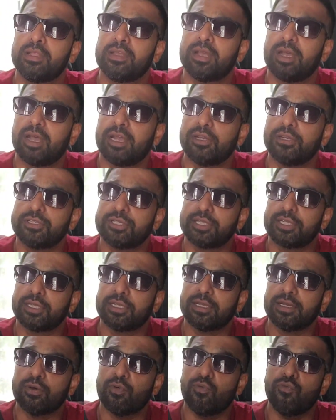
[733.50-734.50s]
I'd
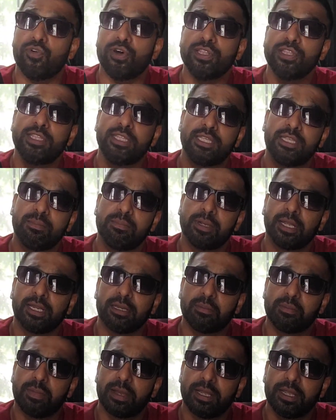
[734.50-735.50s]
say a worthy
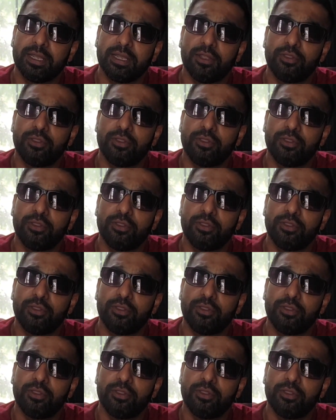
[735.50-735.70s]
blind buy.